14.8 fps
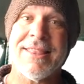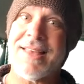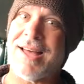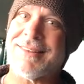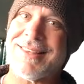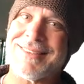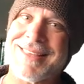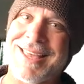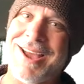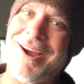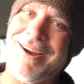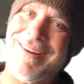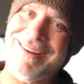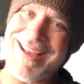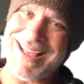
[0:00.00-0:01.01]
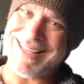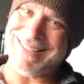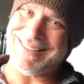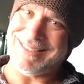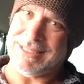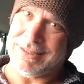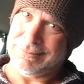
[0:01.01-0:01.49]
Not that they
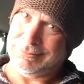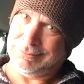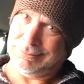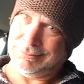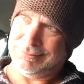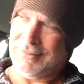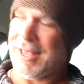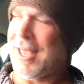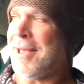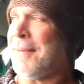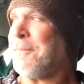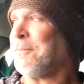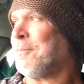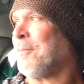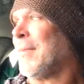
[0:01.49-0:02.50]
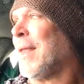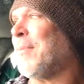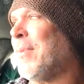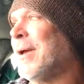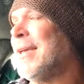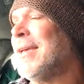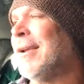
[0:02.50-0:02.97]
are,
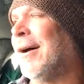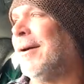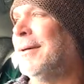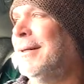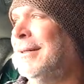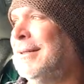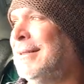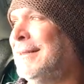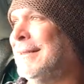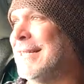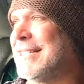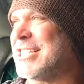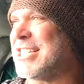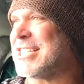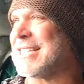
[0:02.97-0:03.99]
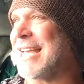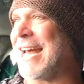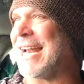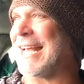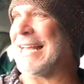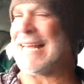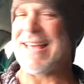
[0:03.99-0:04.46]
but, you know, it just
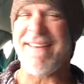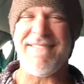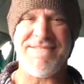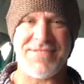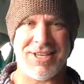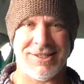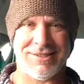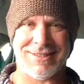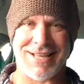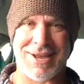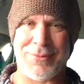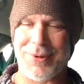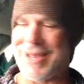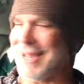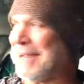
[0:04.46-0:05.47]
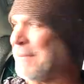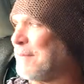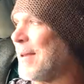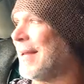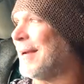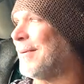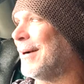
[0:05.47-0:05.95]
kind of feels that way.
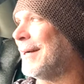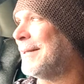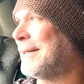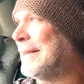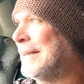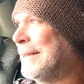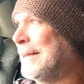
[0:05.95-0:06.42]
Anyway.